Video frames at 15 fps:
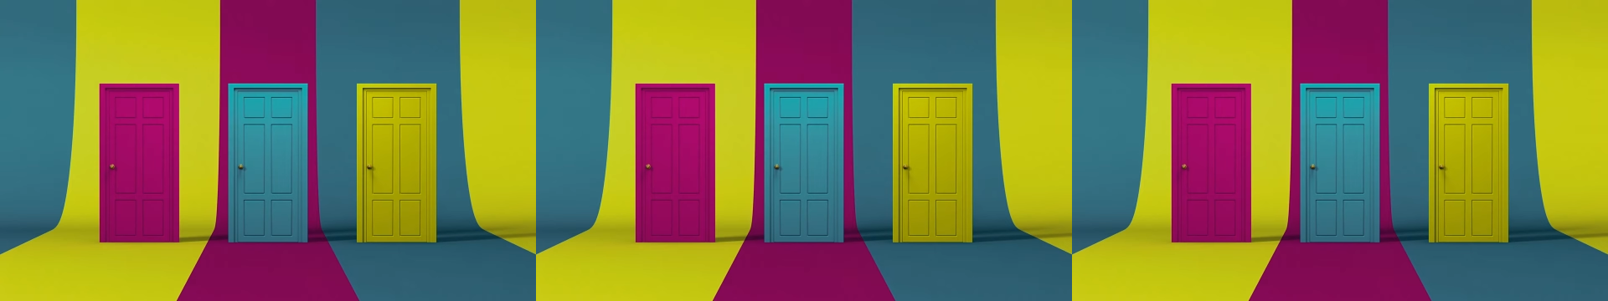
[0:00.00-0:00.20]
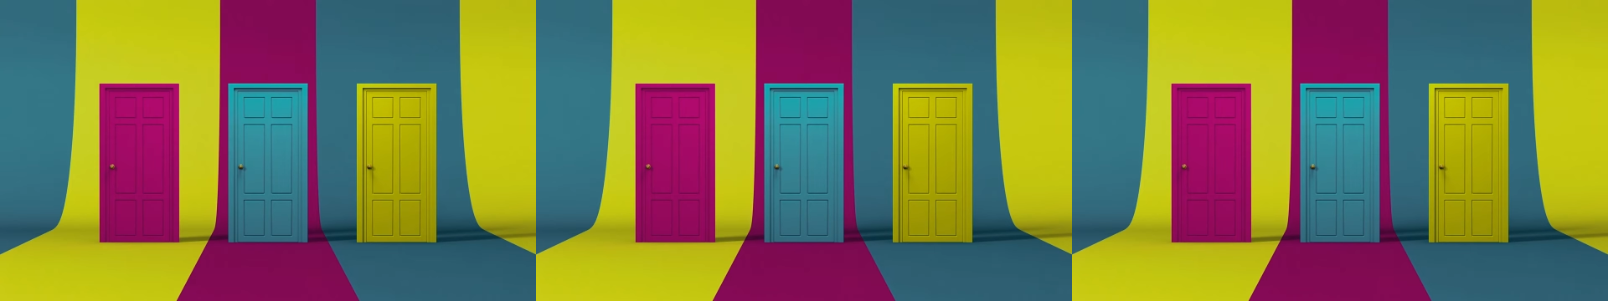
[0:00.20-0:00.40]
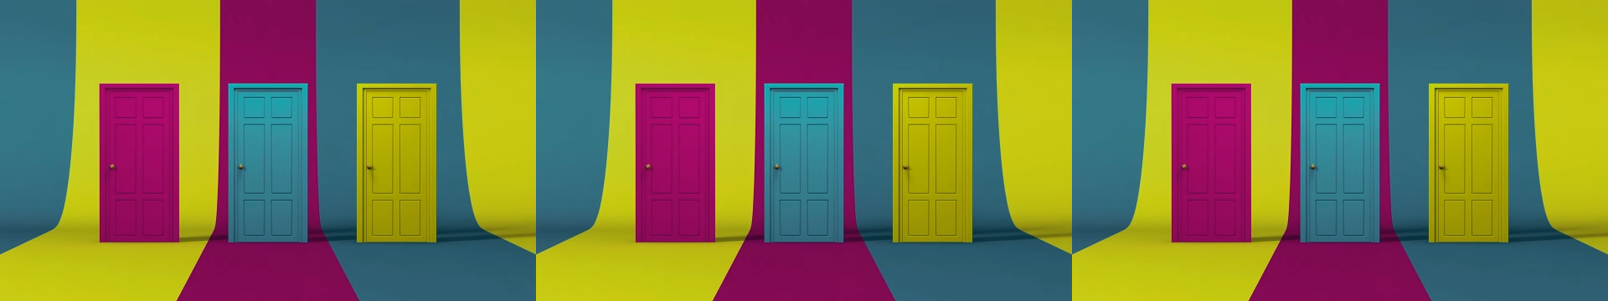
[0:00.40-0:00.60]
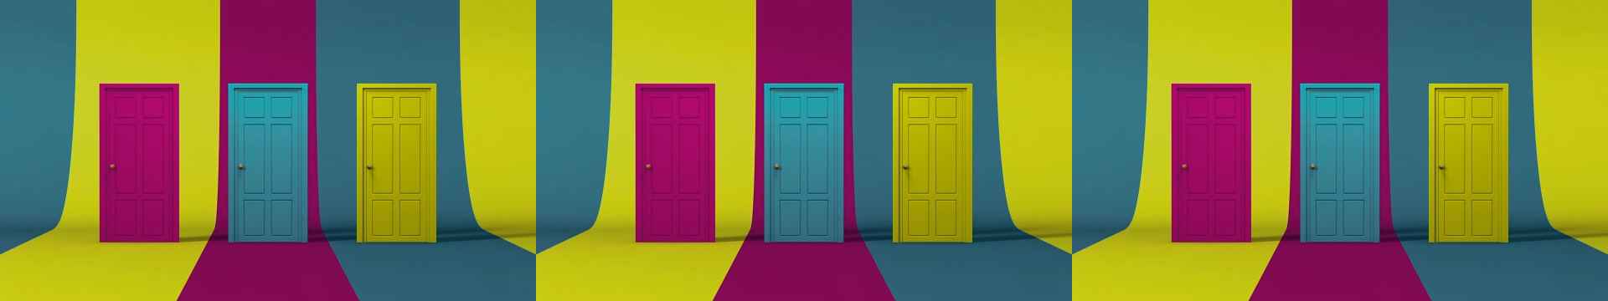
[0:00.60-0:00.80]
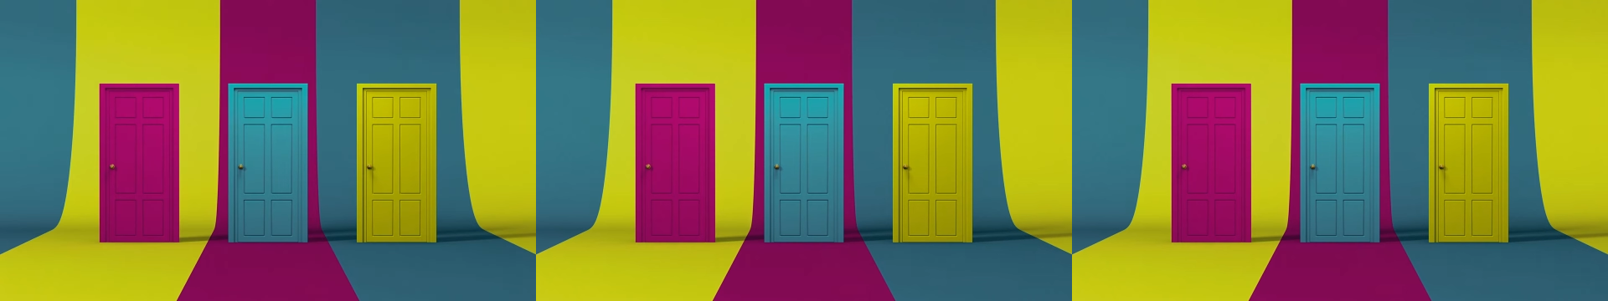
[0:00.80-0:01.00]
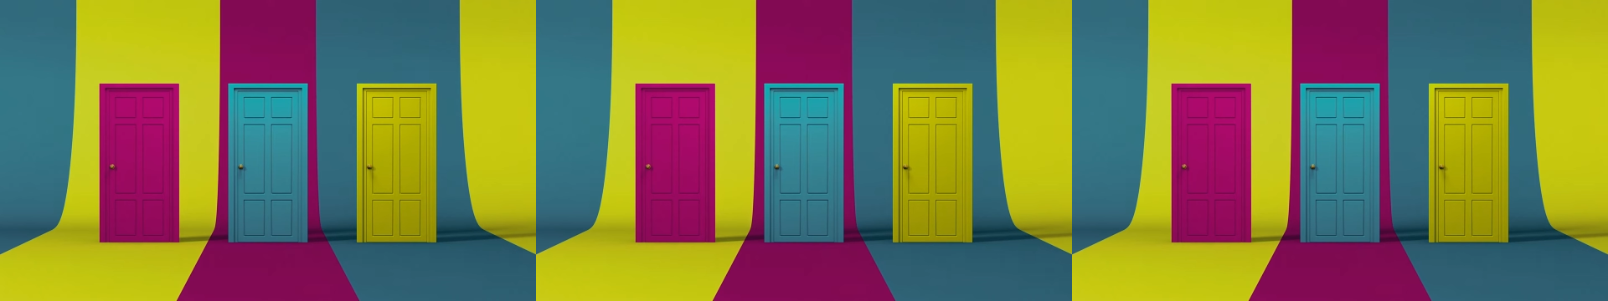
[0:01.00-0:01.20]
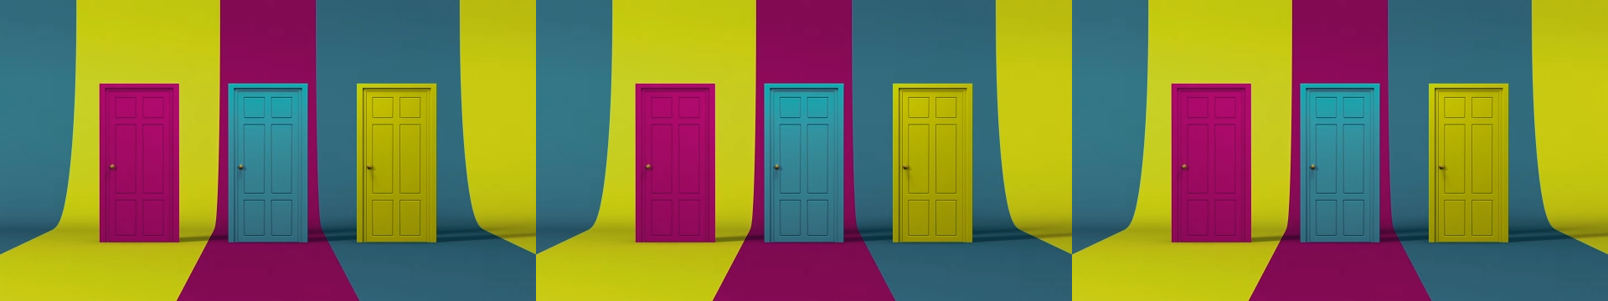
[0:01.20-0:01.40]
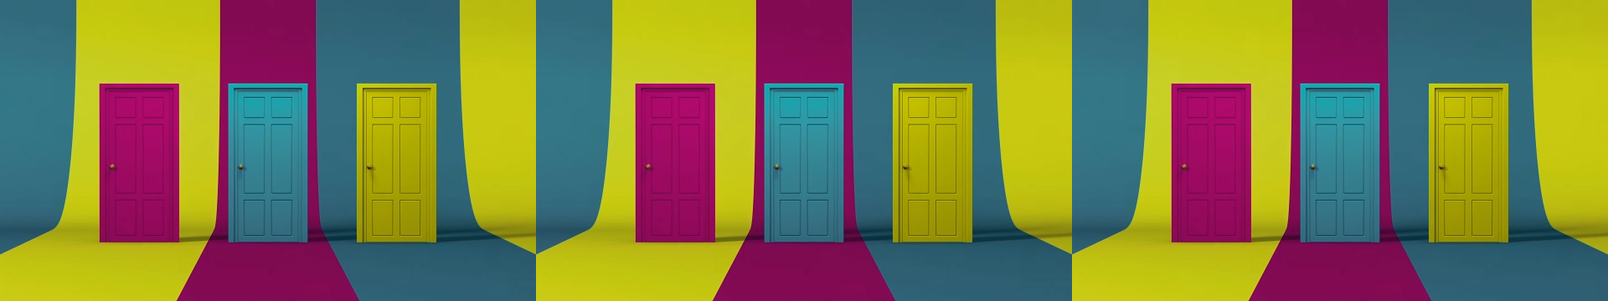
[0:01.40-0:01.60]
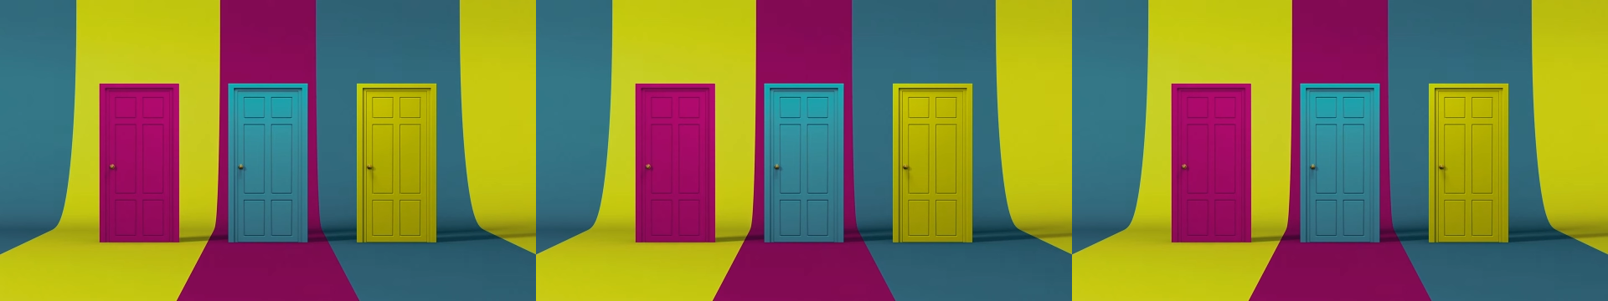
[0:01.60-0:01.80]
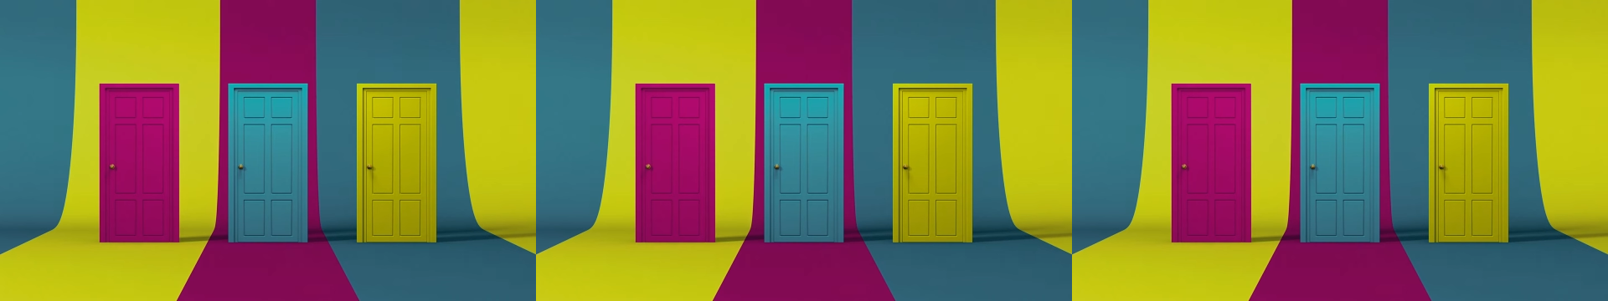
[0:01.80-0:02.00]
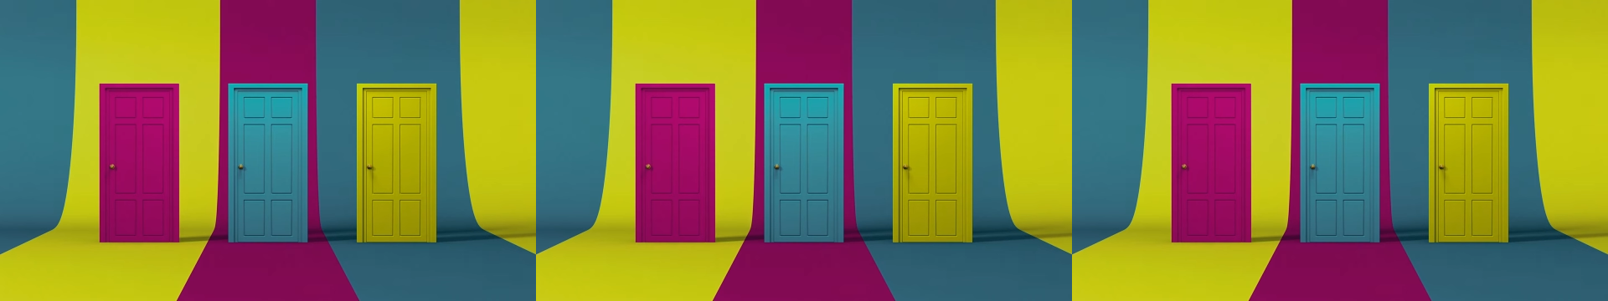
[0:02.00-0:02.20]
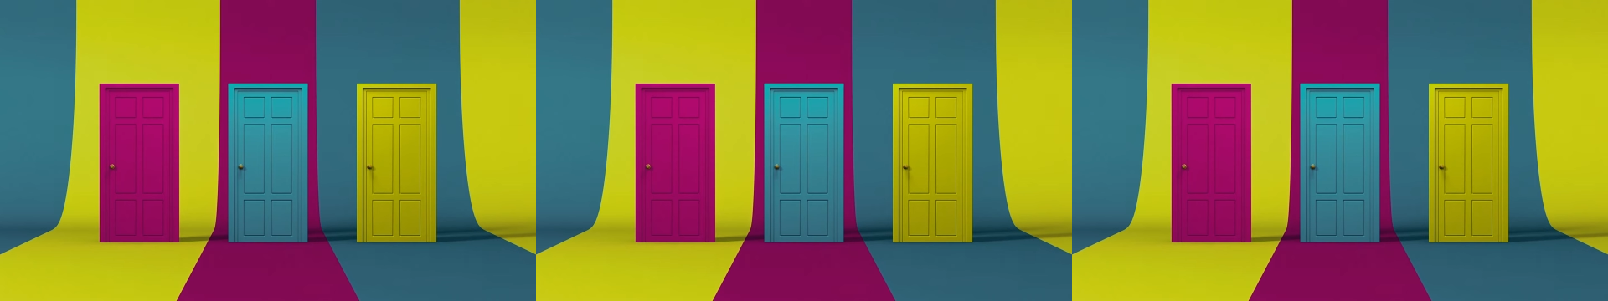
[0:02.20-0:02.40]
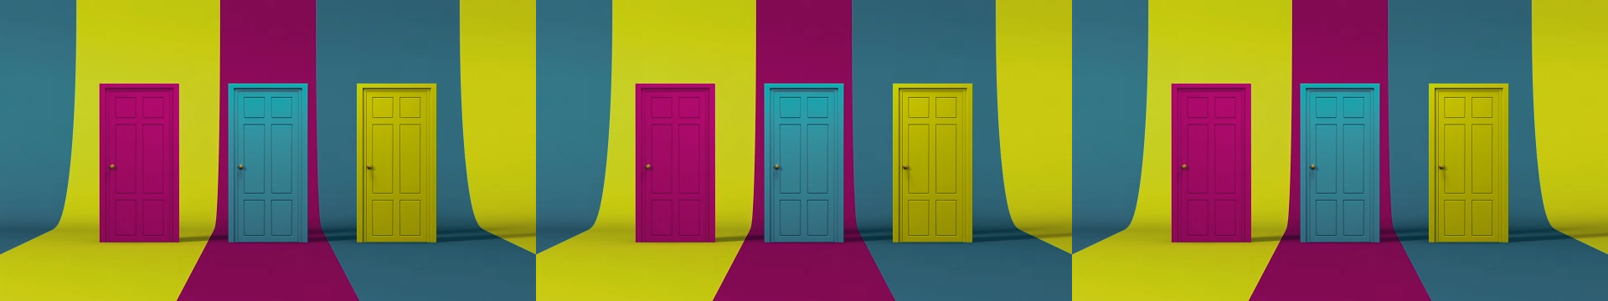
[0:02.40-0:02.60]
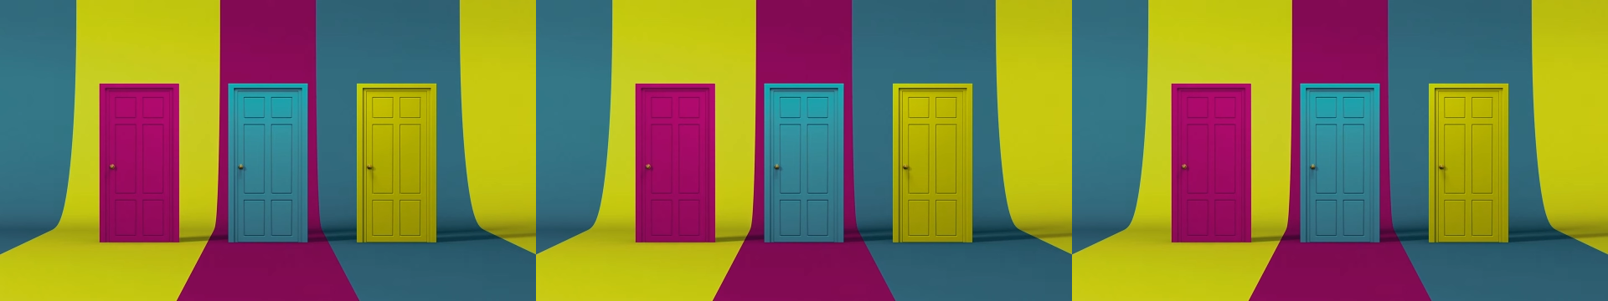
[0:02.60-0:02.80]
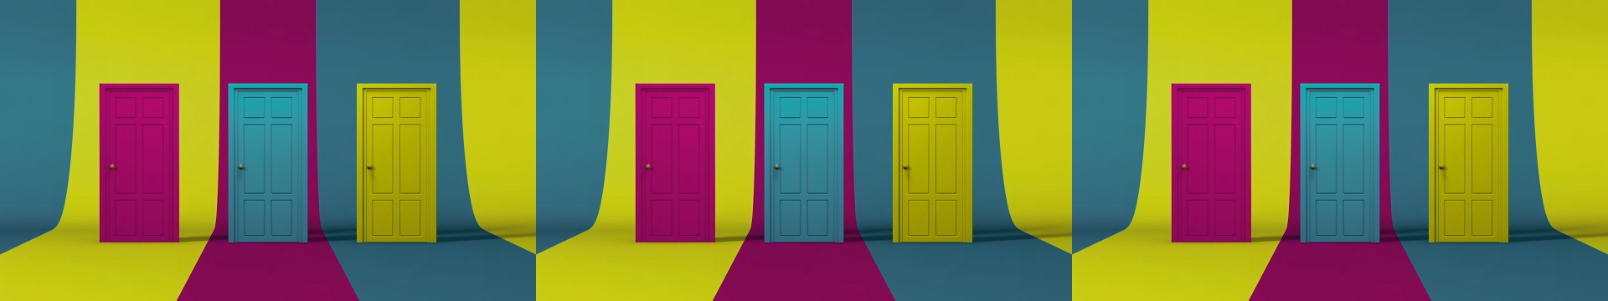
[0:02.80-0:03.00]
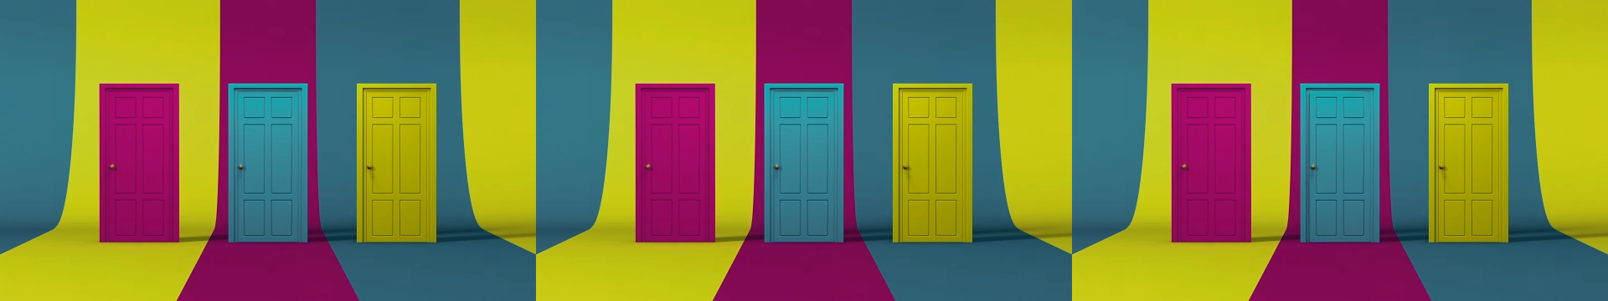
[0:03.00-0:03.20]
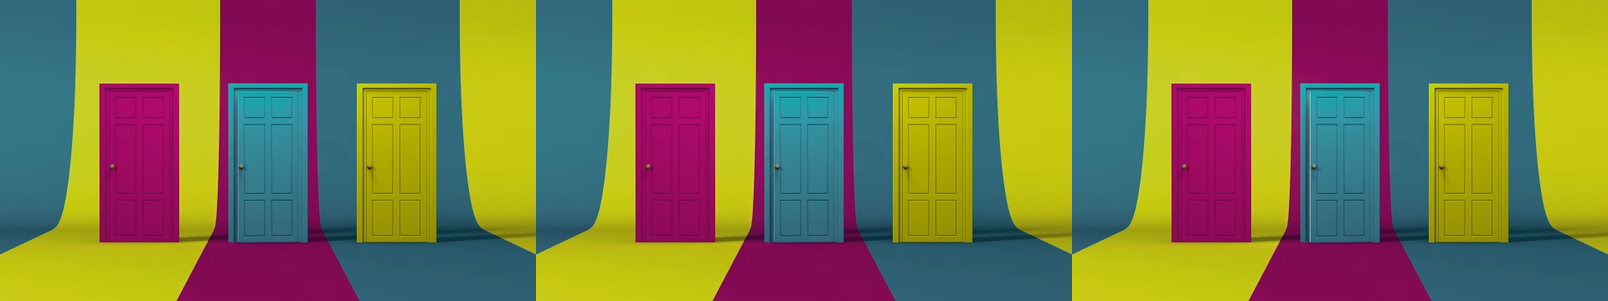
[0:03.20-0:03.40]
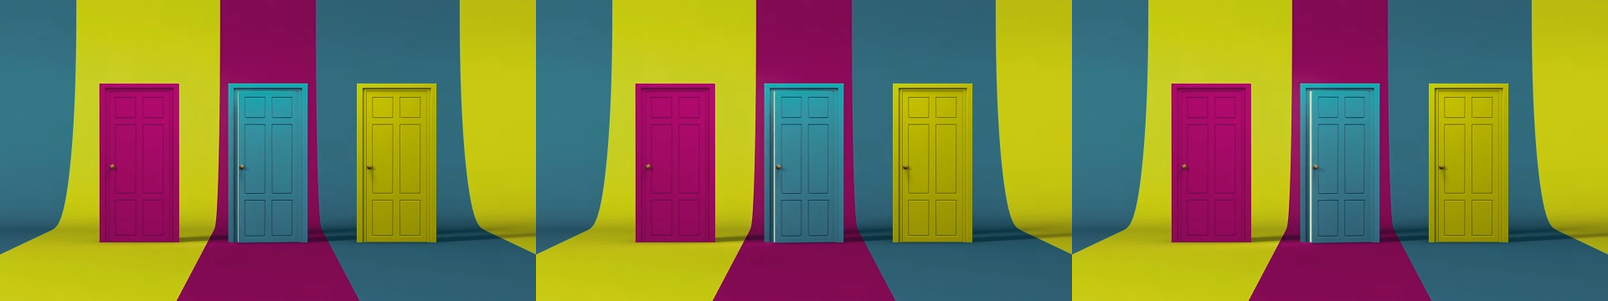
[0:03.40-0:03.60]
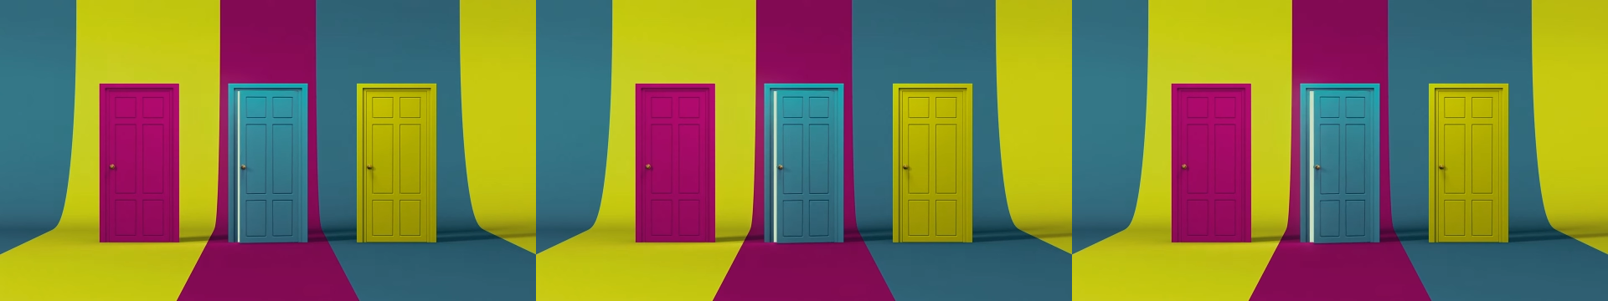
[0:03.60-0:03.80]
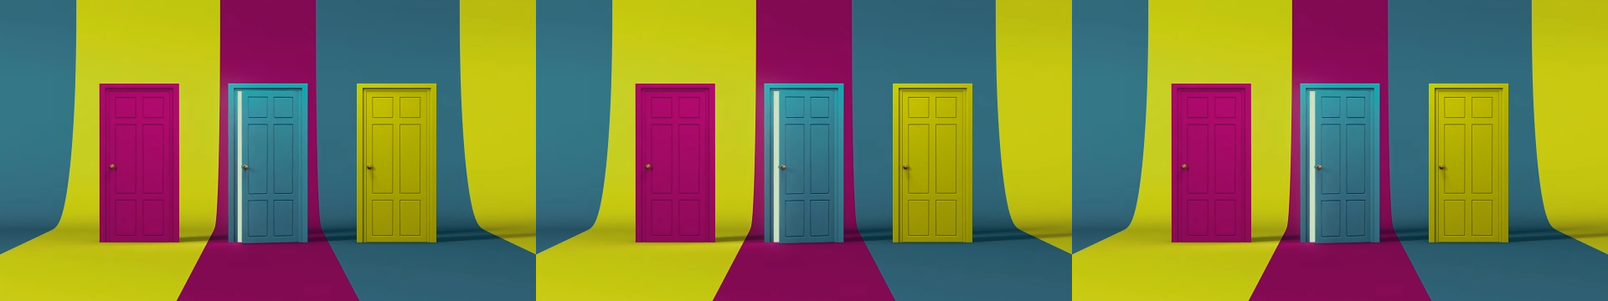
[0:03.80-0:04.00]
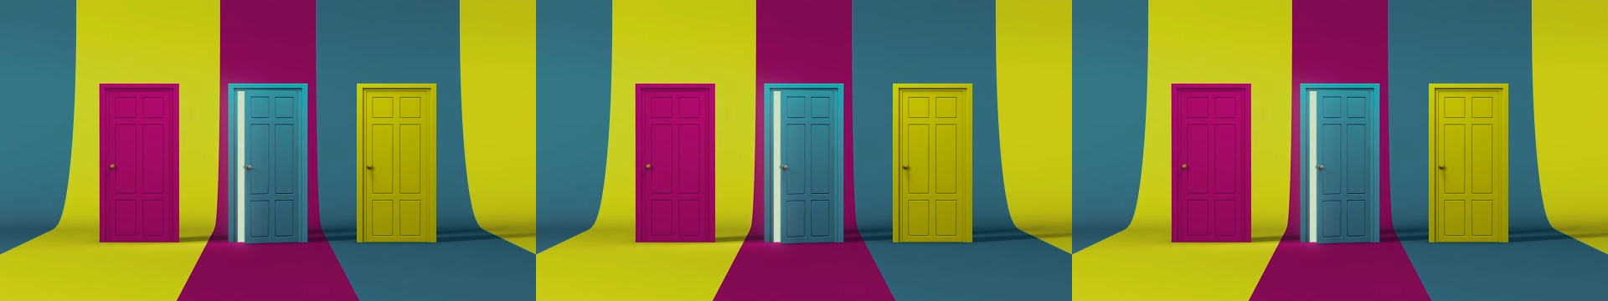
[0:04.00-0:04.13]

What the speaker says: No face is visible, so there are no lips to read.